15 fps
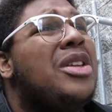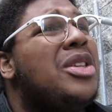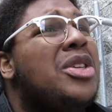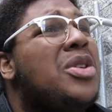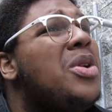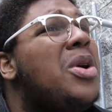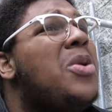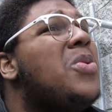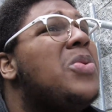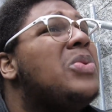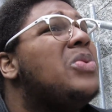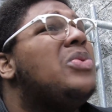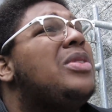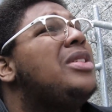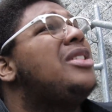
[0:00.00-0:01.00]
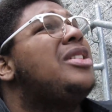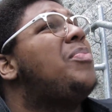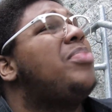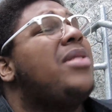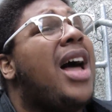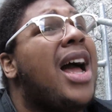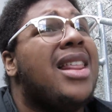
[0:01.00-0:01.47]
You don't
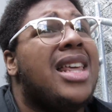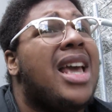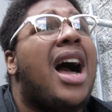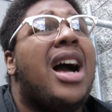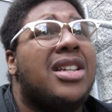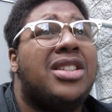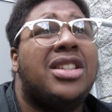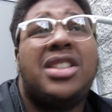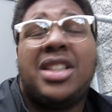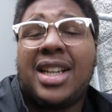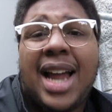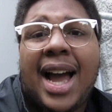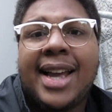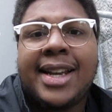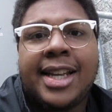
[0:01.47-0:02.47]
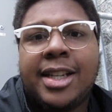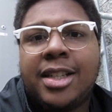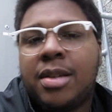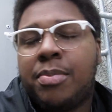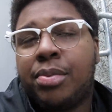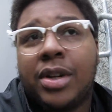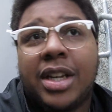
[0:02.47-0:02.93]
supply the oxygen I need
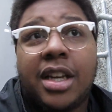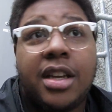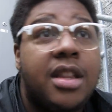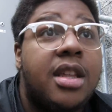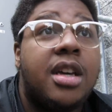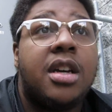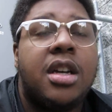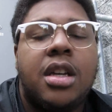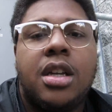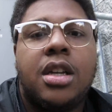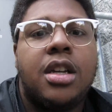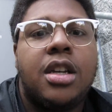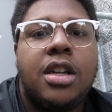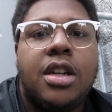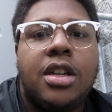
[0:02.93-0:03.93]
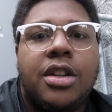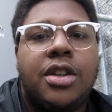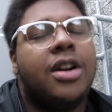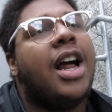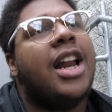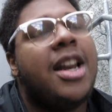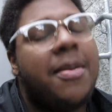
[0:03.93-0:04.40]
to breathe.
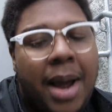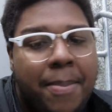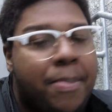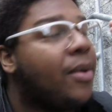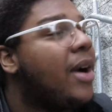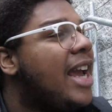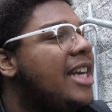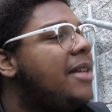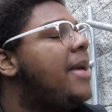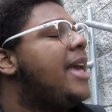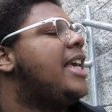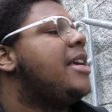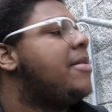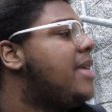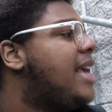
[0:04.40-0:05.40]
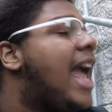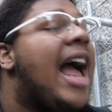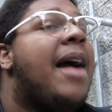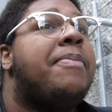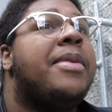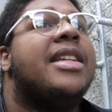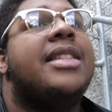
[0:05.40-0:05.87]
You're not in my brain making me
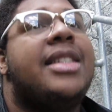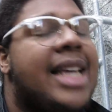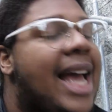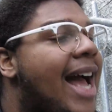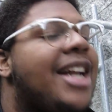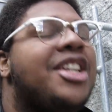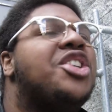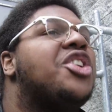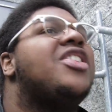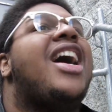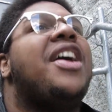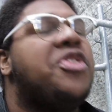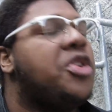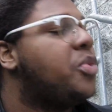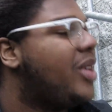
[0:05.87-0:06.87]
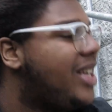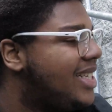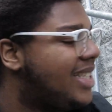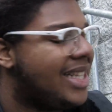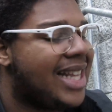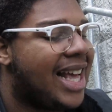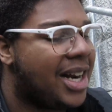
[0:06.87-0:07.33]
happy and sad. You're not the
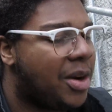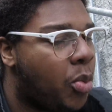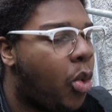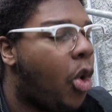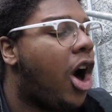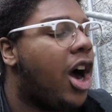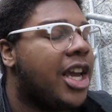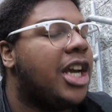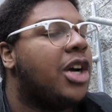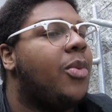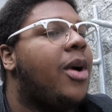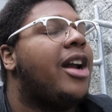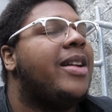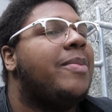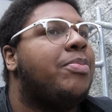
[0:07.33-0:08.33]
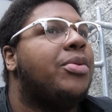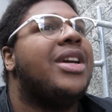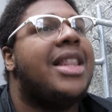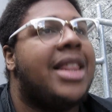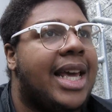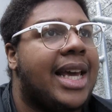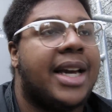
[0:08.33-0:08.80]
reason that I'm walking around and
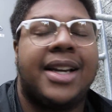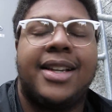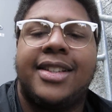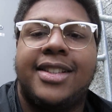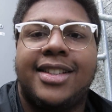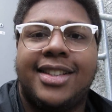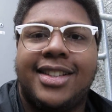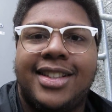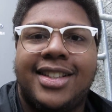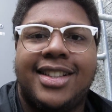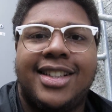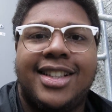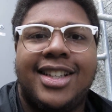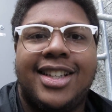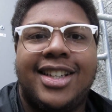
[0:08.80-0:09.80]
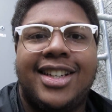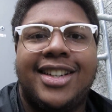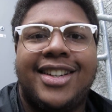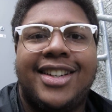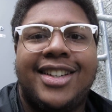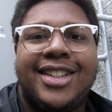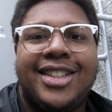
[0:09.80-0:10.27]
breathing.
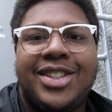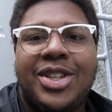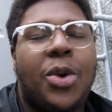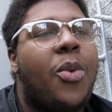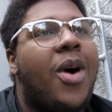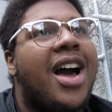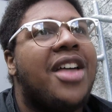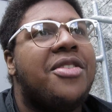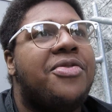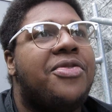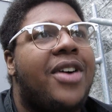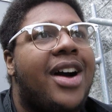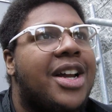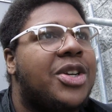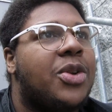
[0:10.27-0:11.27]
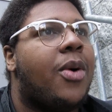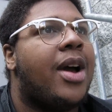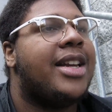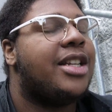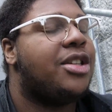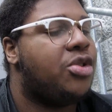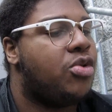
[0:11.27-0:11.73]
So why the fuck do I
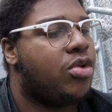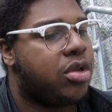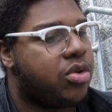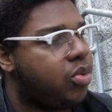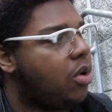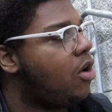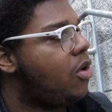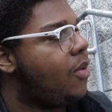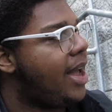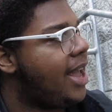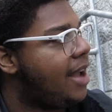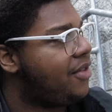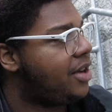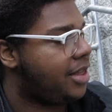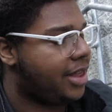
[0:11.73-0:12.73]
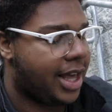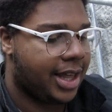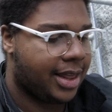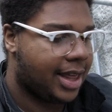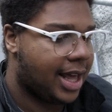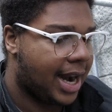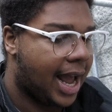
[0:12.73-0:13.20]
need to throw away everything
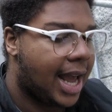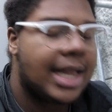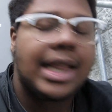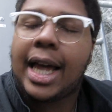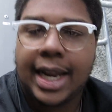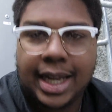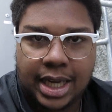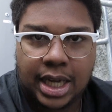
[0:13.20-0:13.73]
that I like